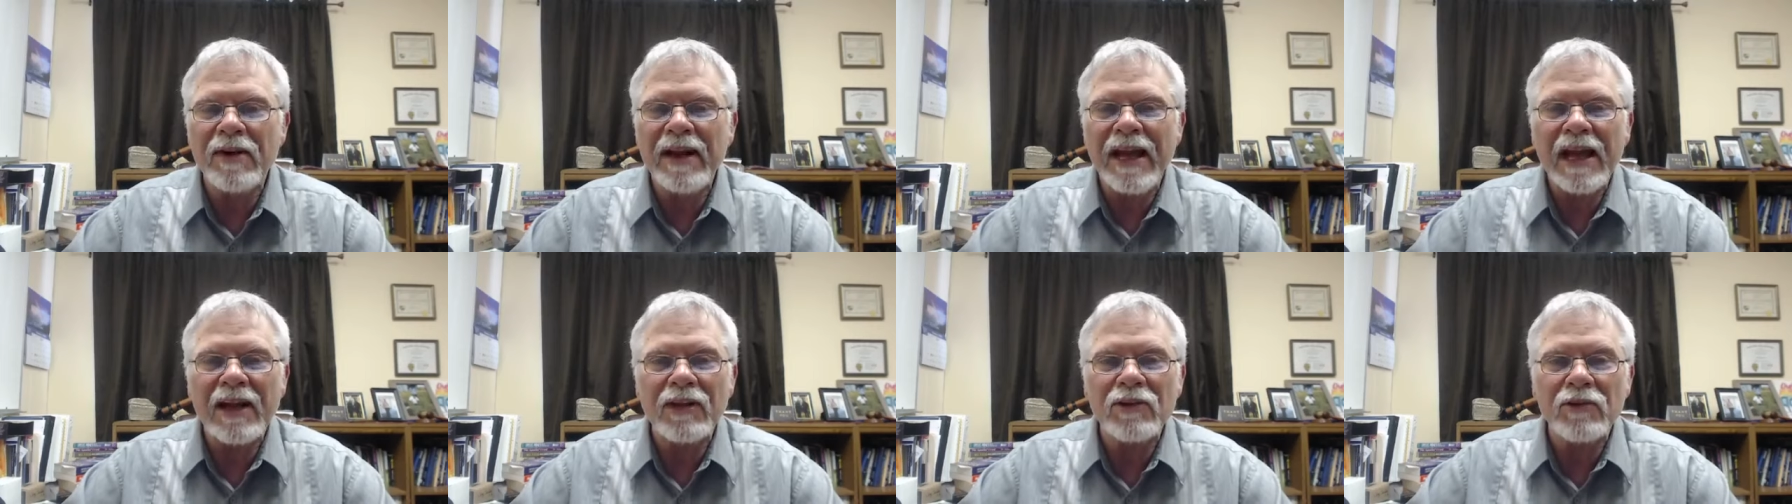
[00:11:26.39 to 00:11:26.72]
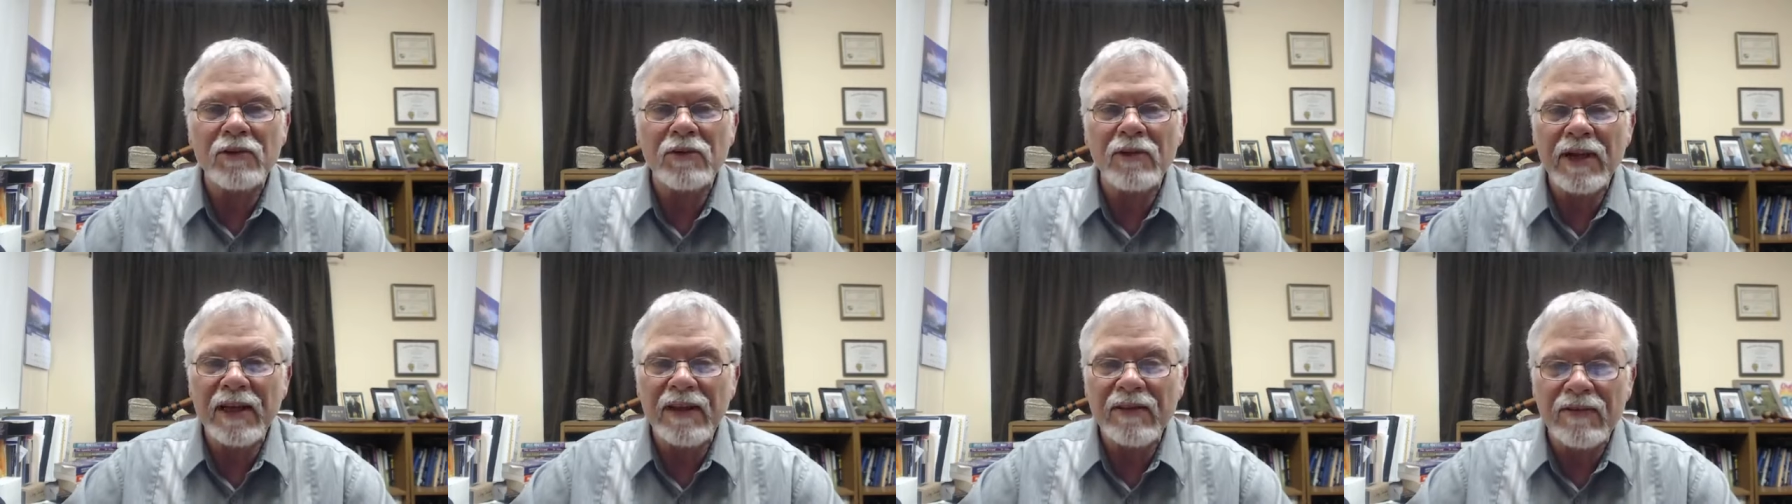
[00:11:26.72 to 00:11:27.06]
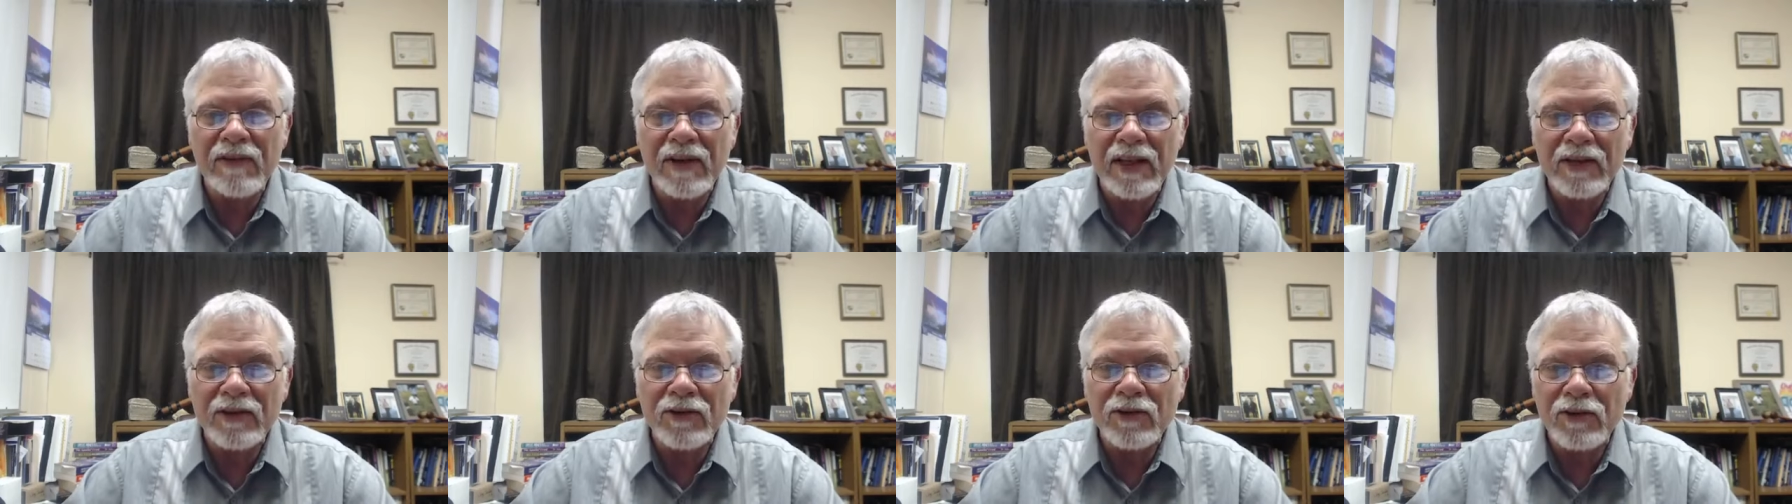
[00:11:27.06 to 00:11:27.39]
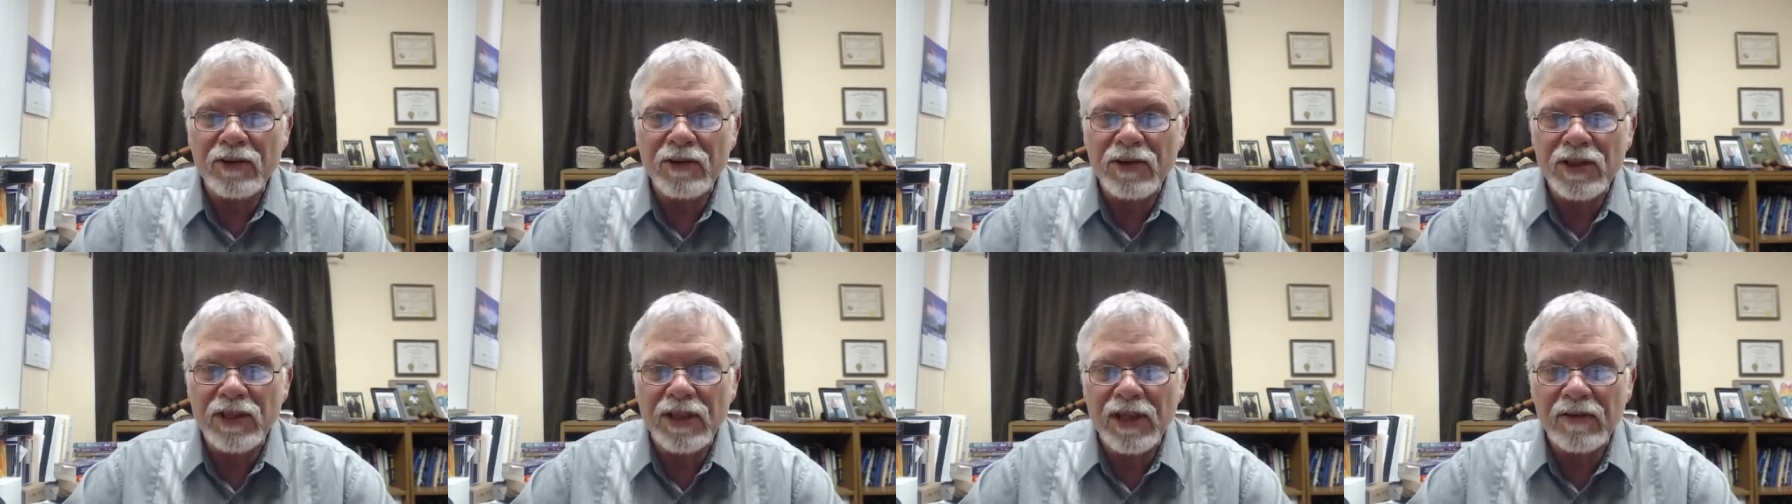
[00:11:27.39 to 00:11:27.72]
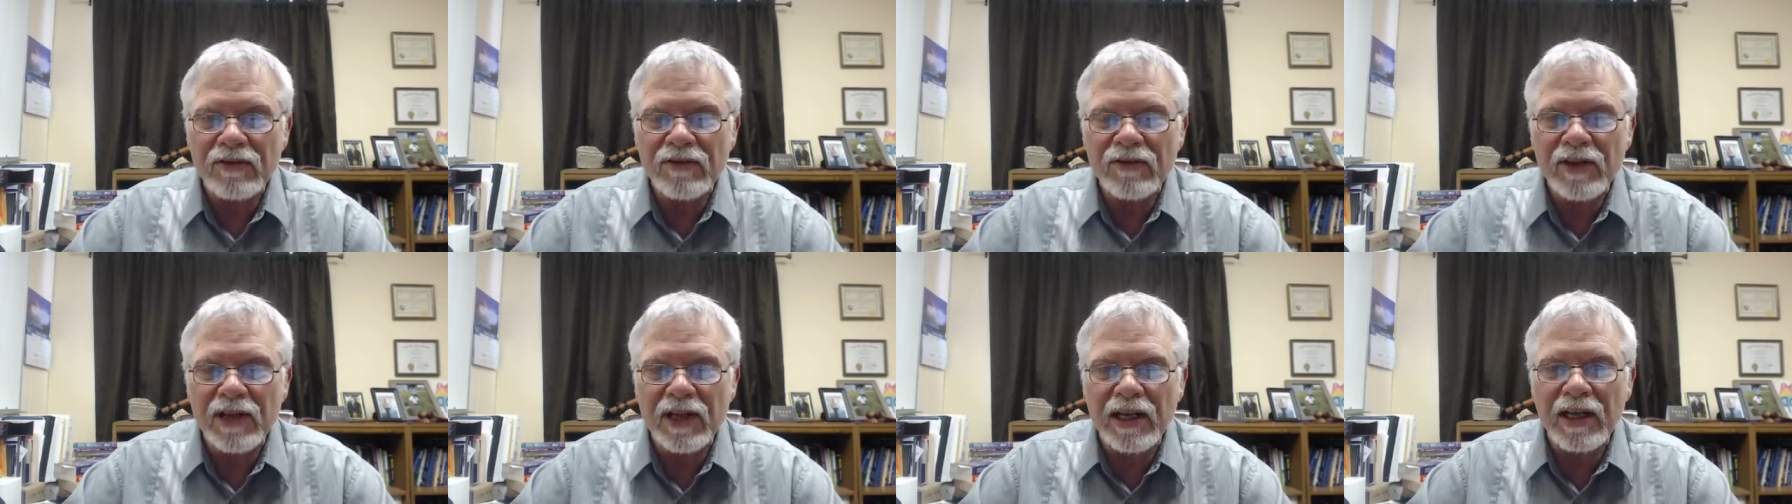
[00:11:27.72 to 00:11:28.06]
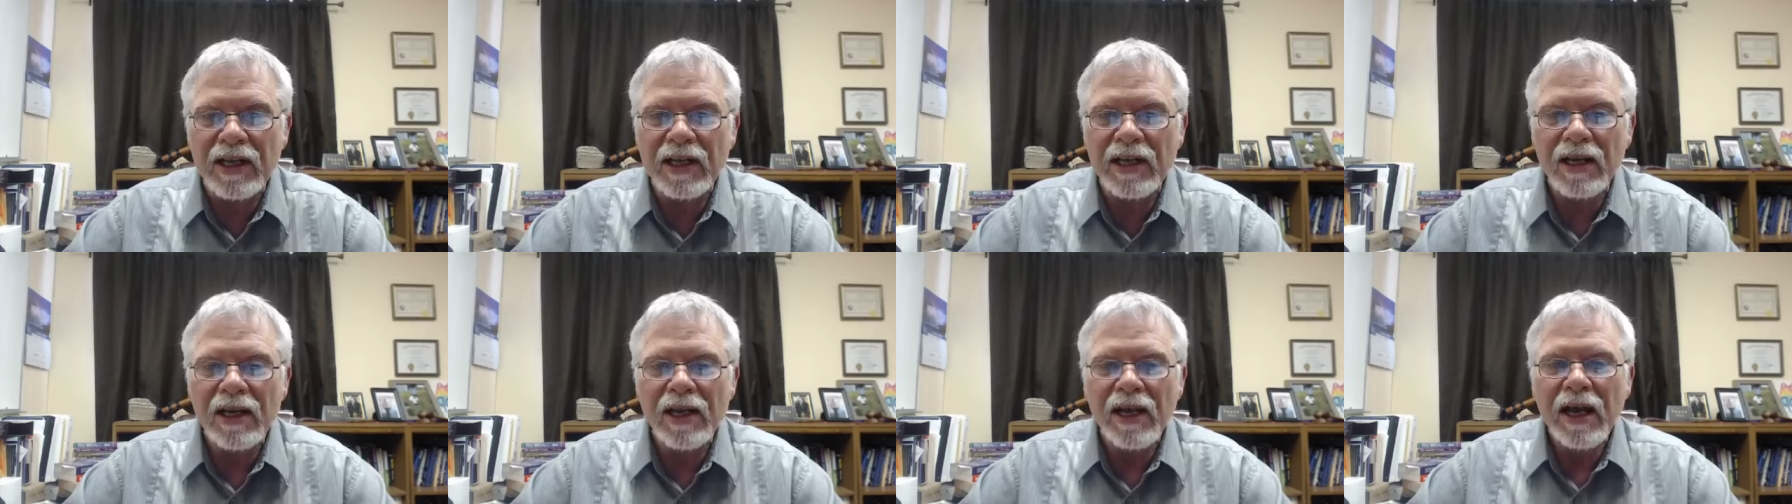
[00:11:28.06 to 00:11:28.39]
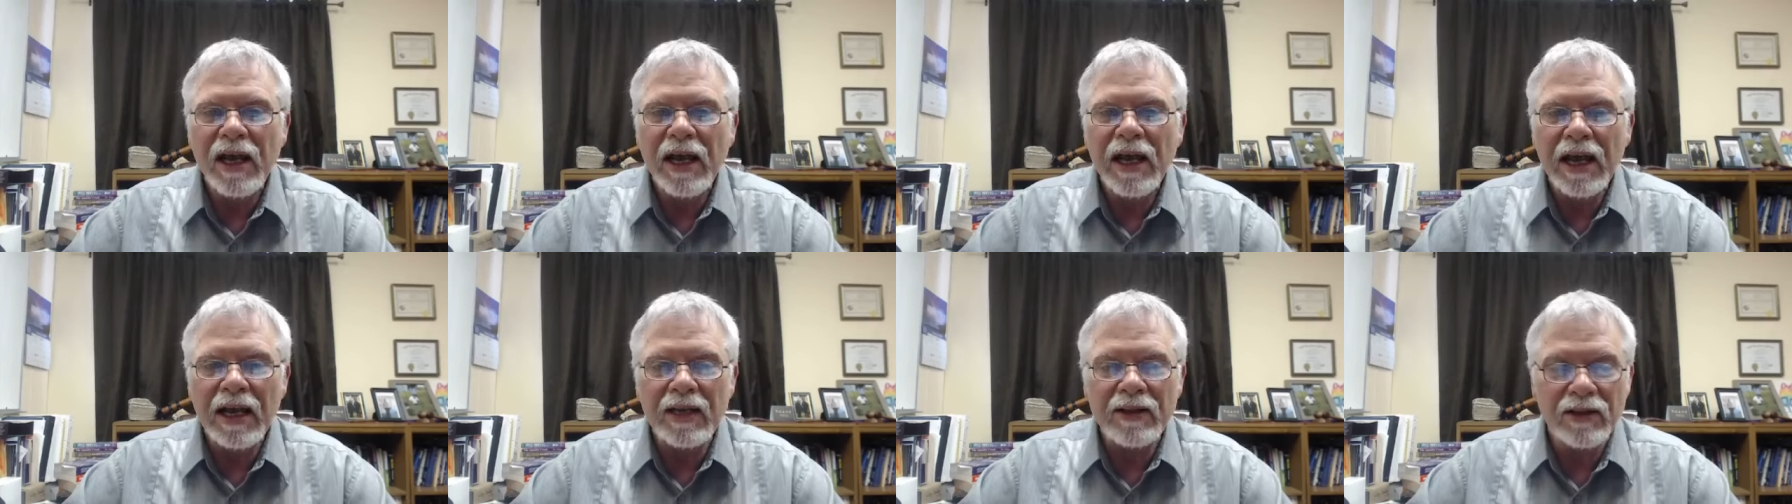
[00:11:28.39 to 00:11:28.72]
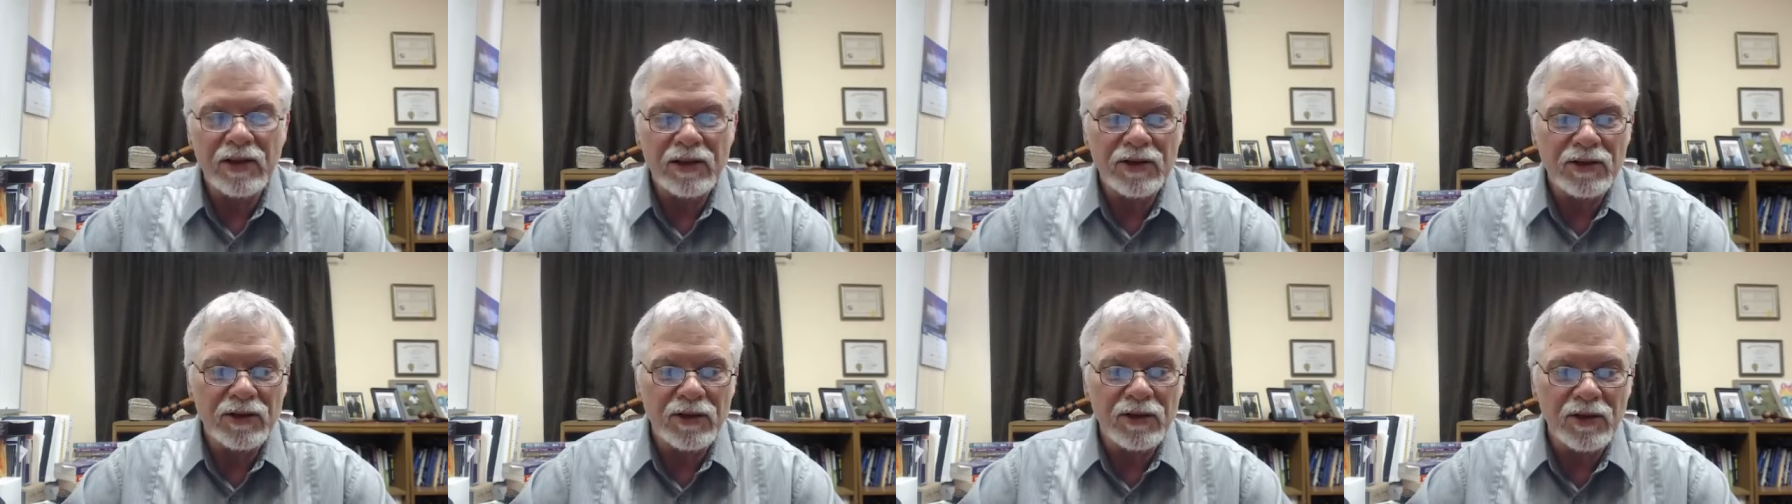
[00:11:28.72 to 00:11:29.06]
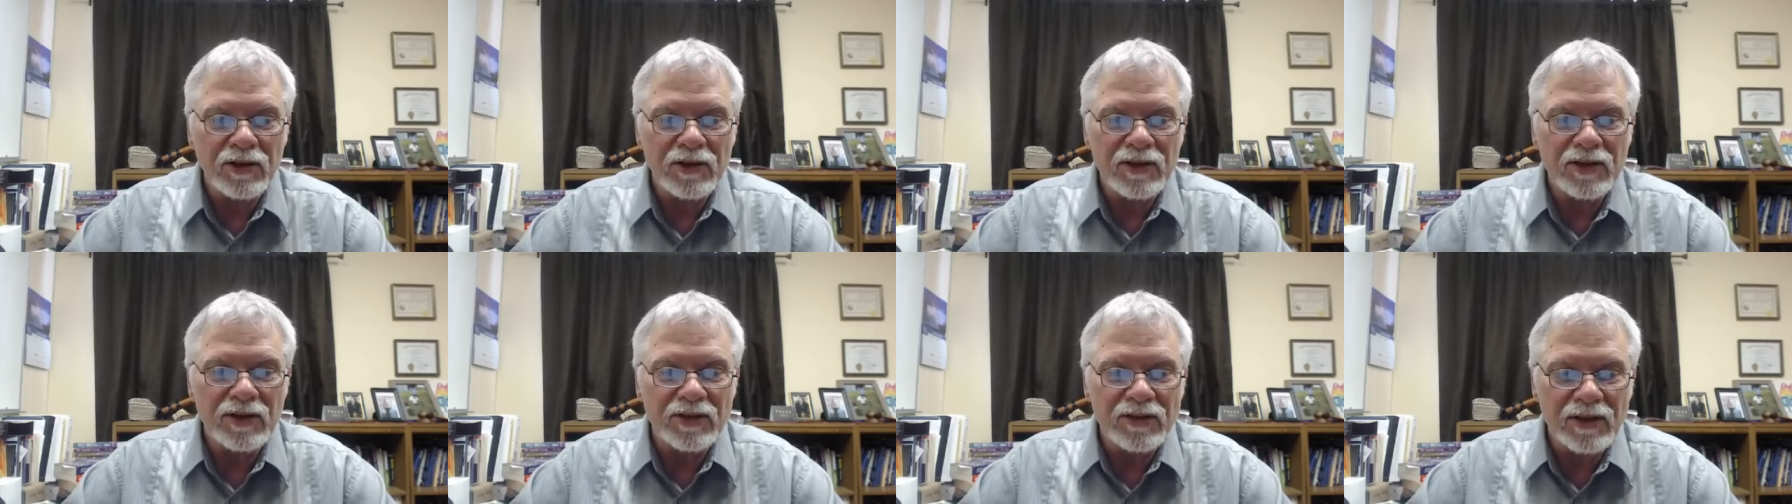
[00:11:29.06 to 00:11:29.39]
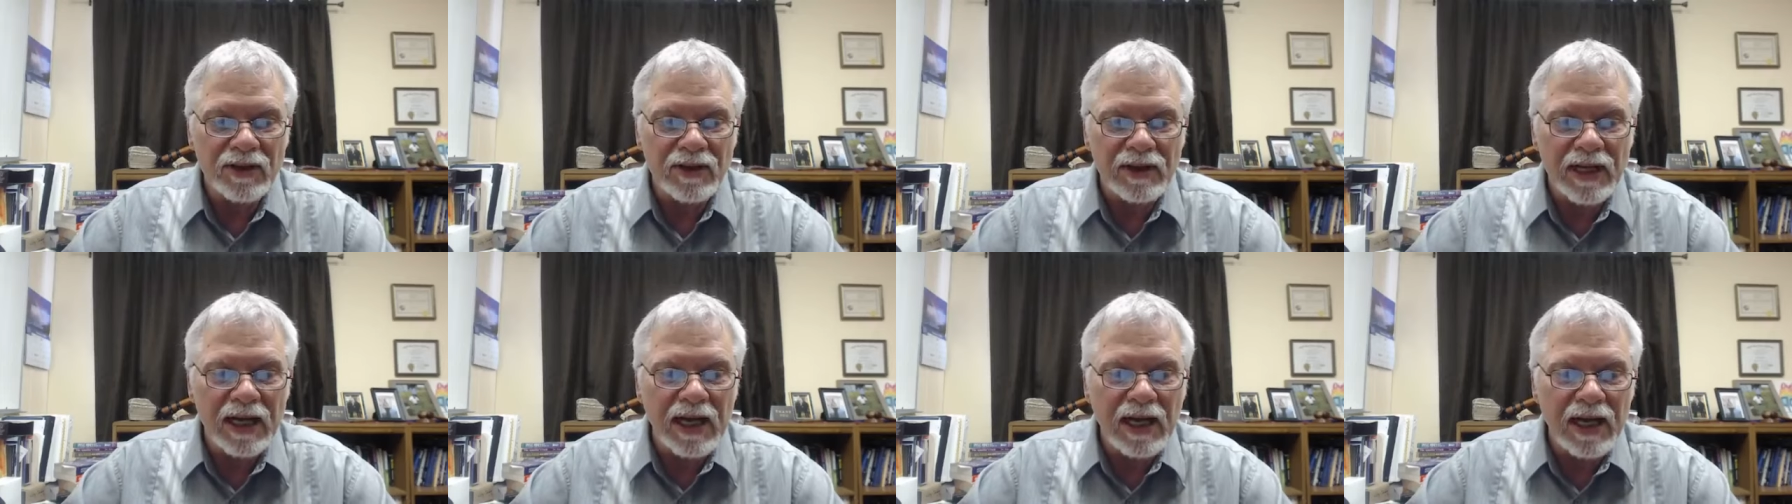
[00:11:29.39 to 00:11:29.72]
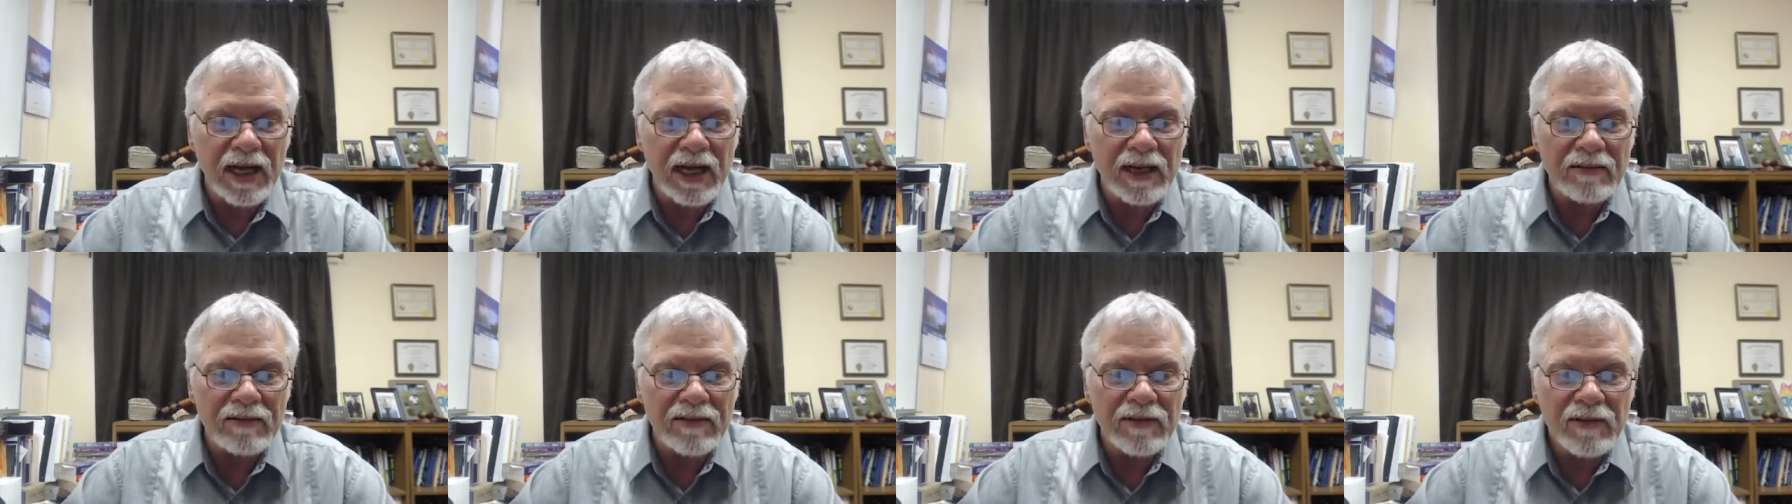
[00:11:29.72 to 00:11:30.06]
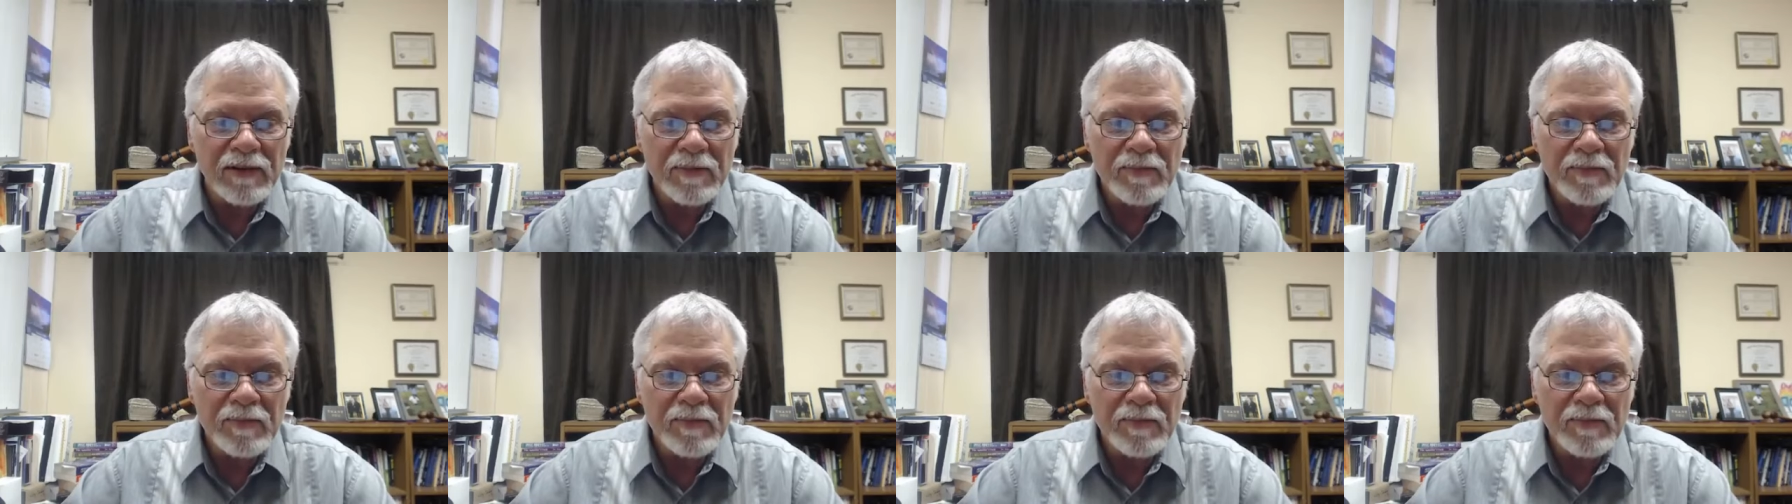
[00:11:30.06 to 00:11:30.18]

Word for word: Natural events are shifting and the church is alive.